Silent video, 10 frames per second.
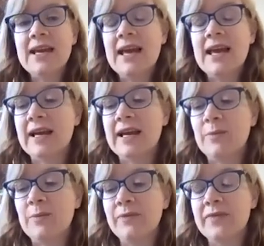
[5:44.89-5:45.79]

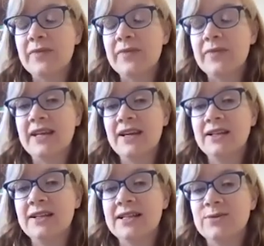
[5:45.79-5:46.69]
And then
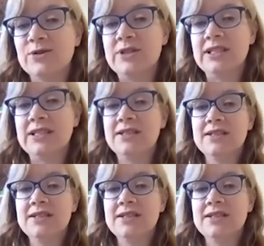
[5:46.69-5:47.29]
I suppose we did,